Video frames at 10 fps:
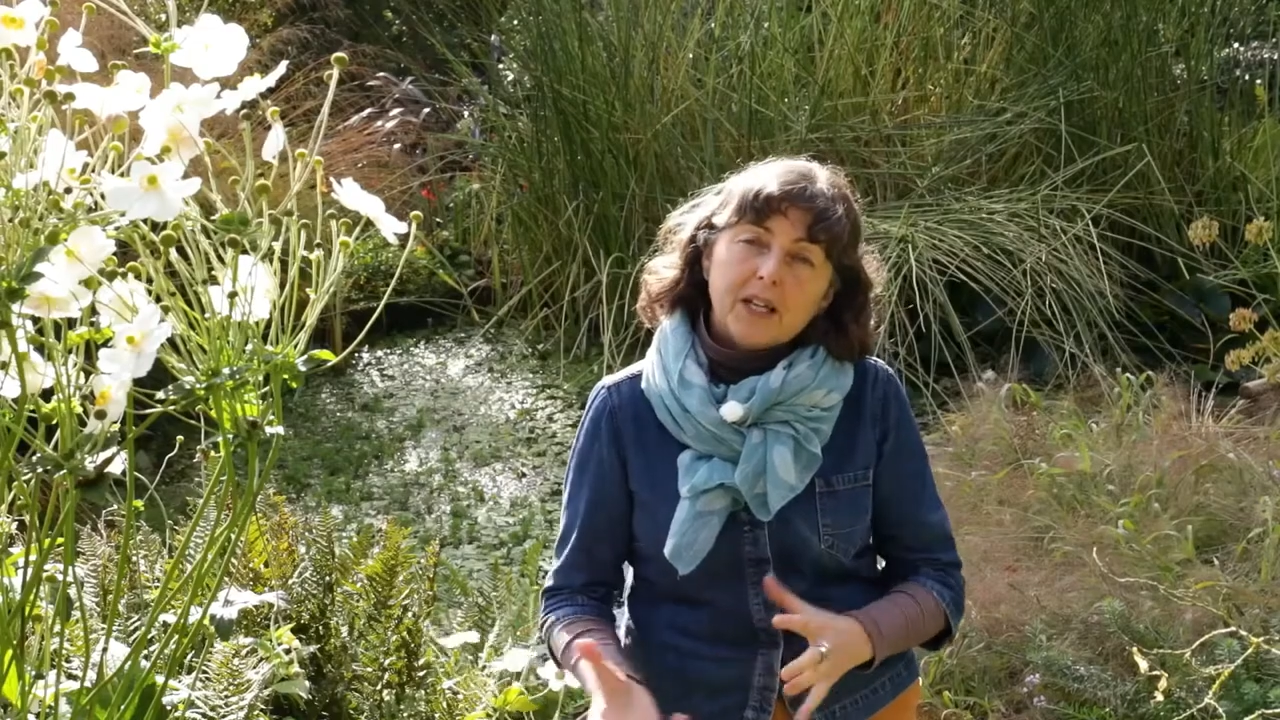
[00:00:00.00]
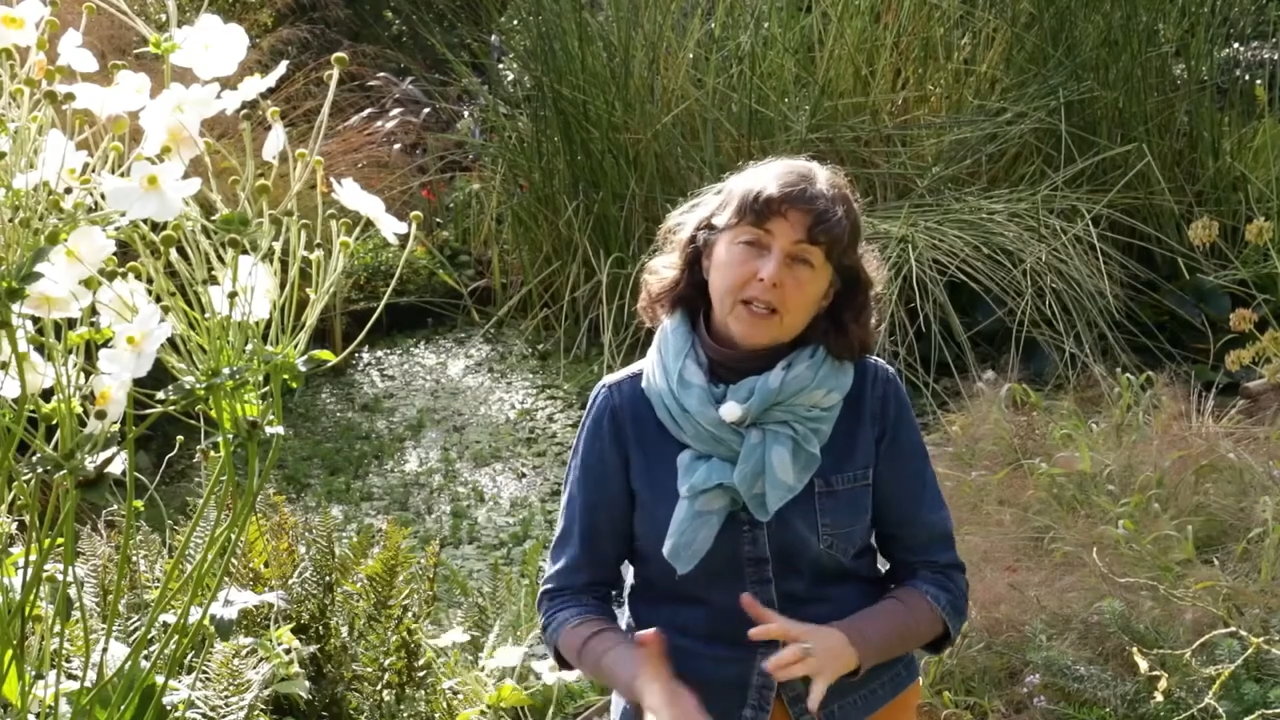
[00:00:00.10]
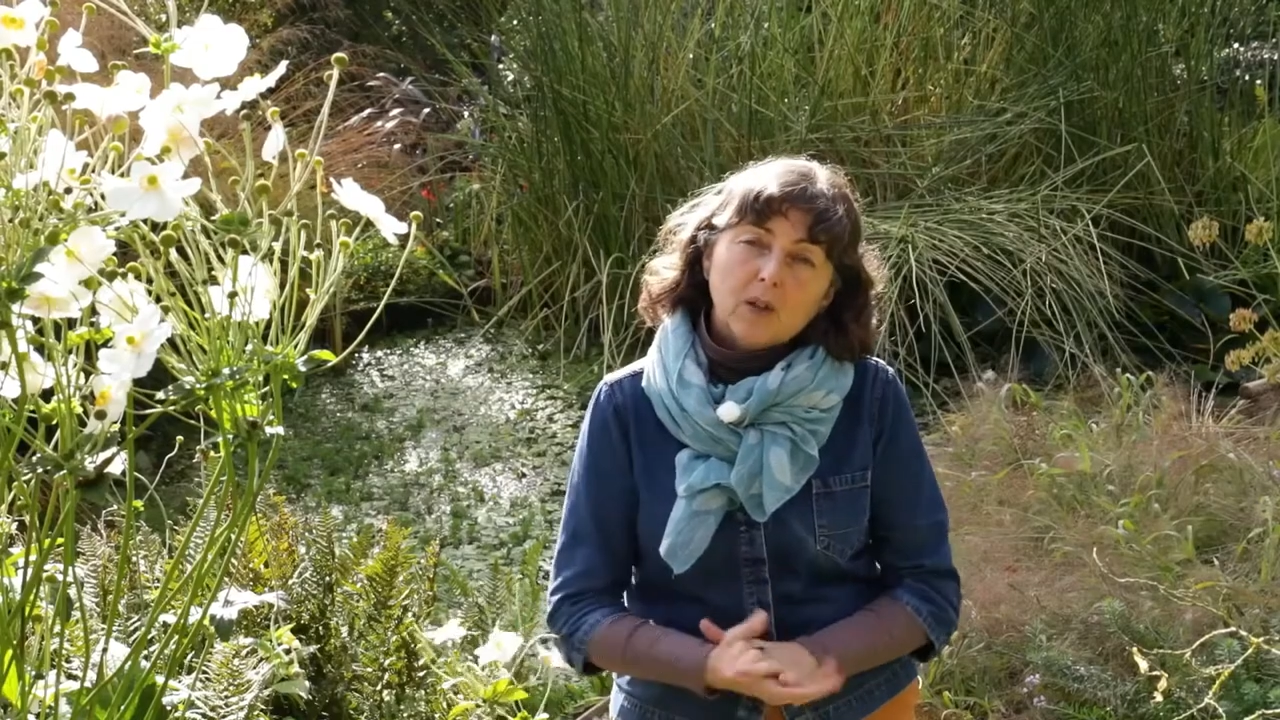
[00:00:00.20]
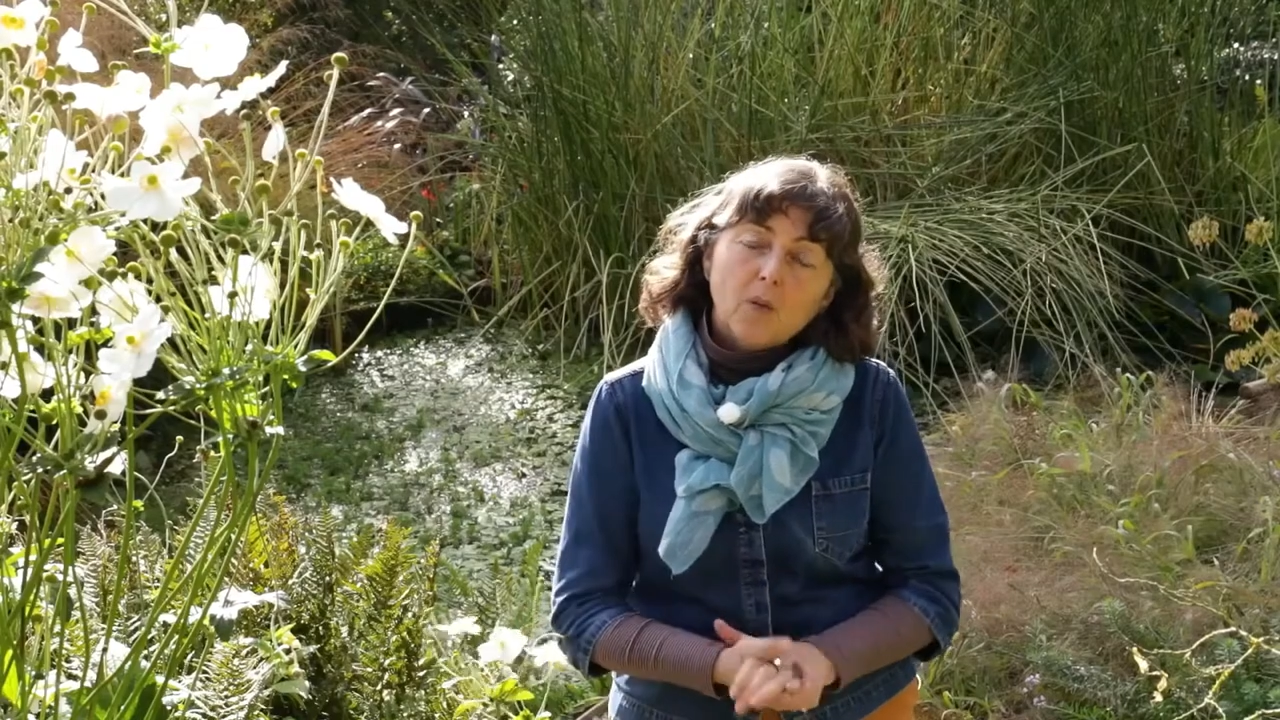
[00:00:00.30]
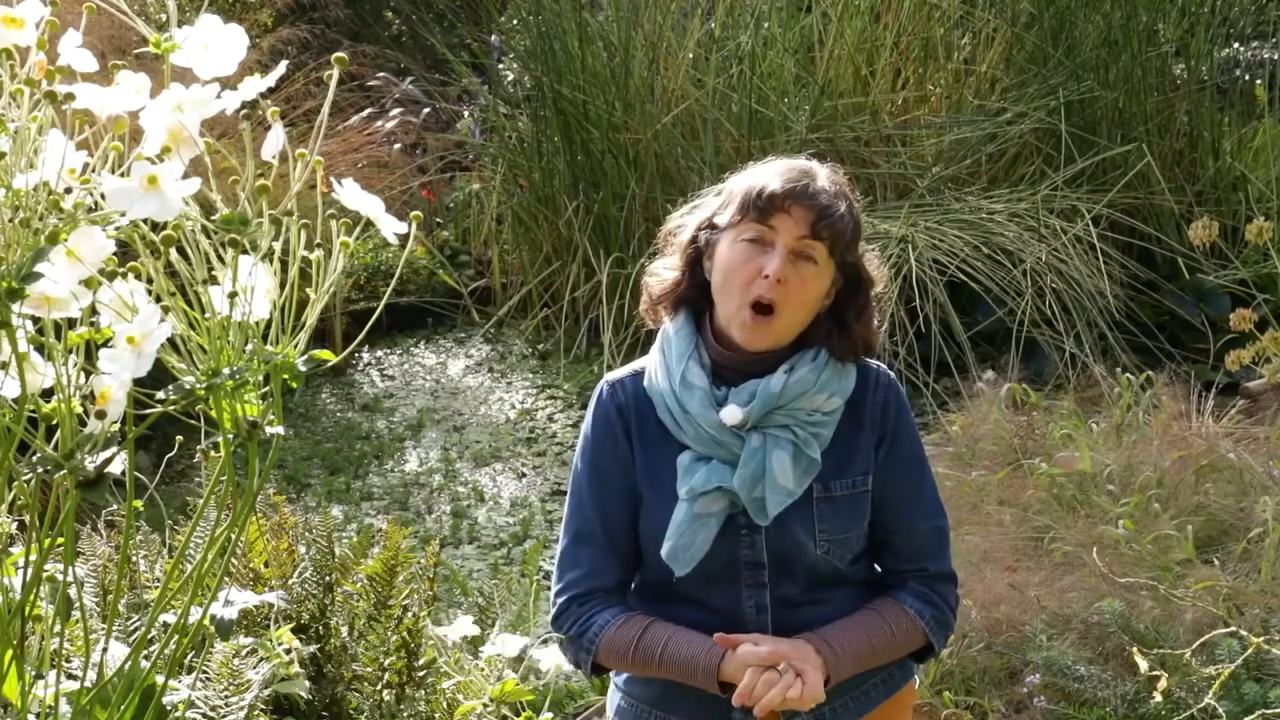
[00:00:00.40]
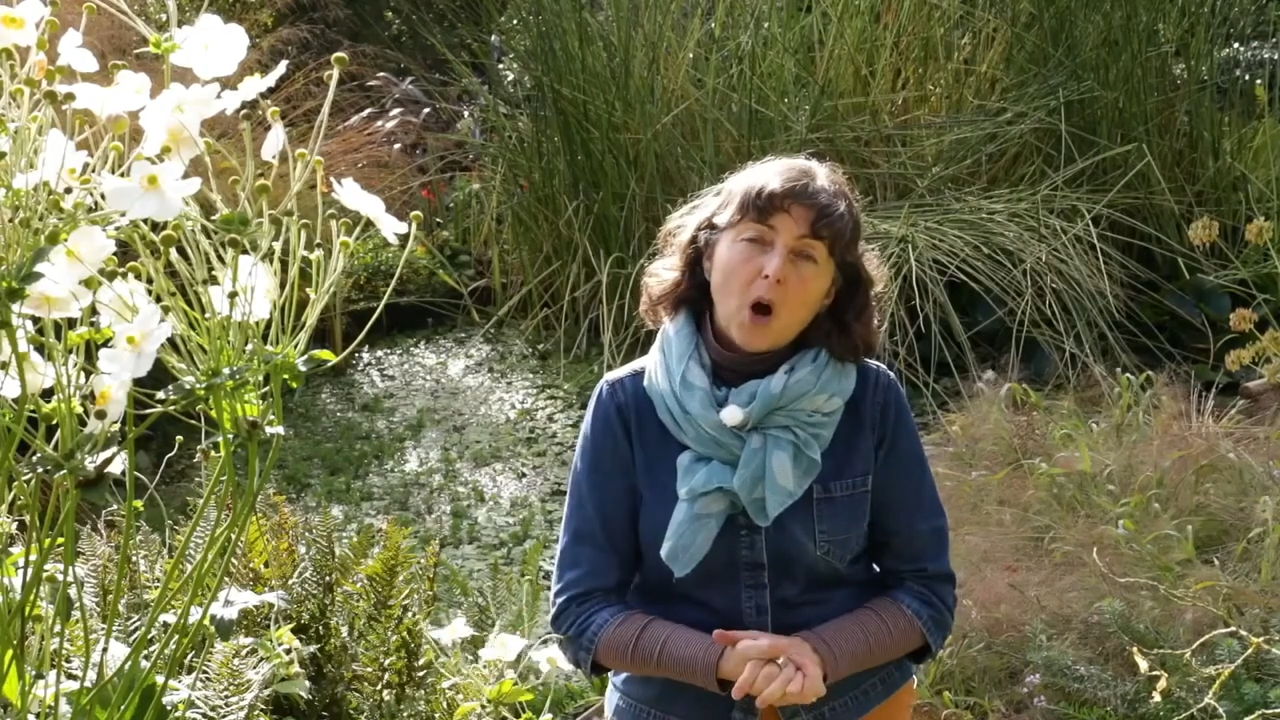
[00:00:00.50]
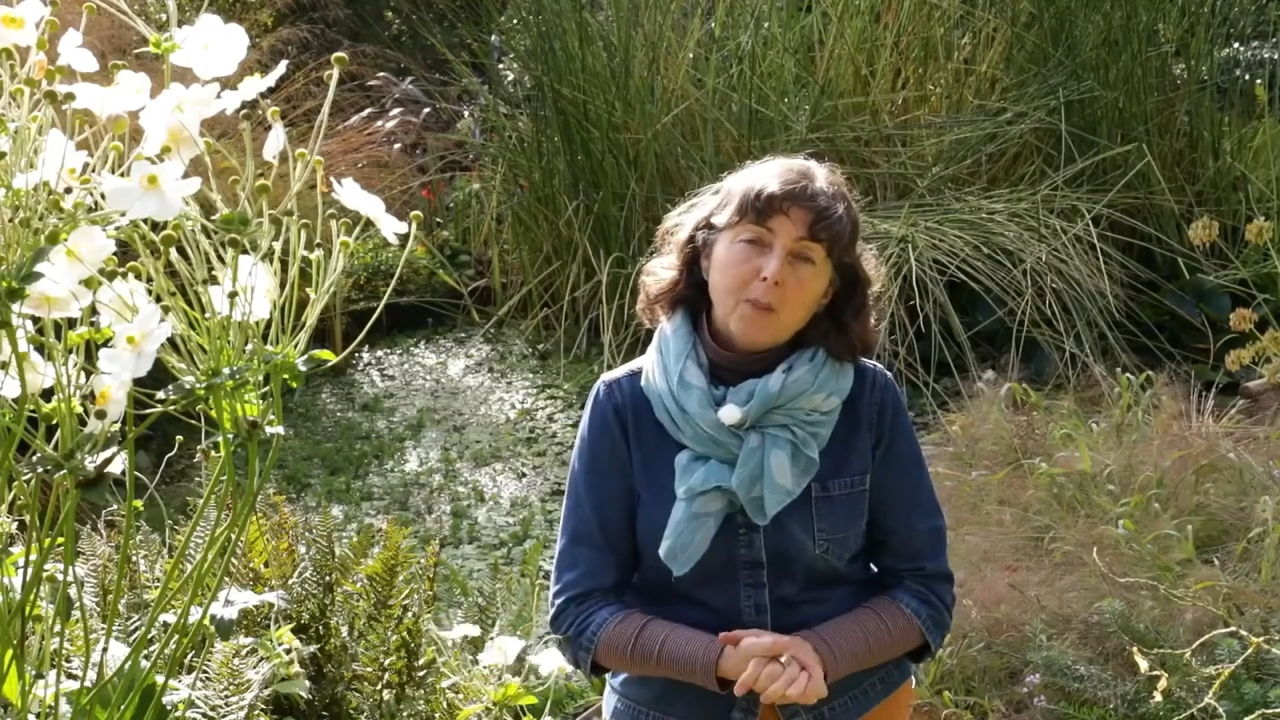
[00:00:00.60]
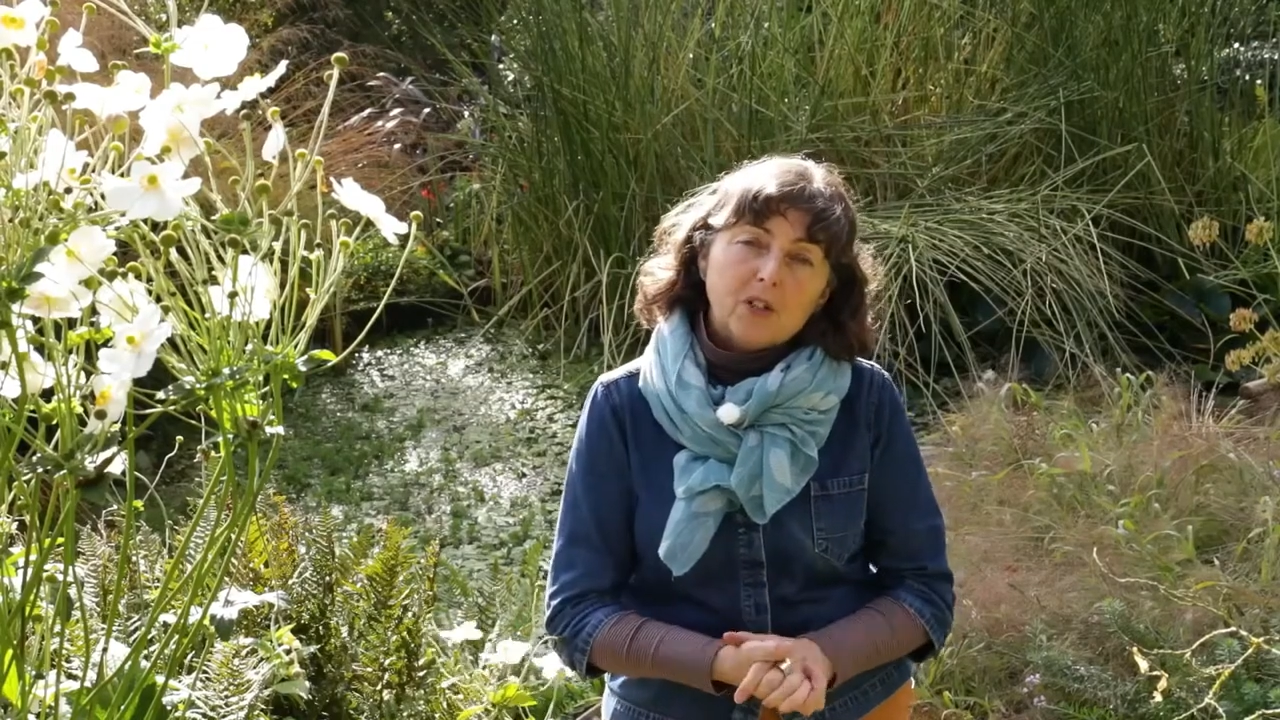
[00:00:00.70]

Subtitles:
little while,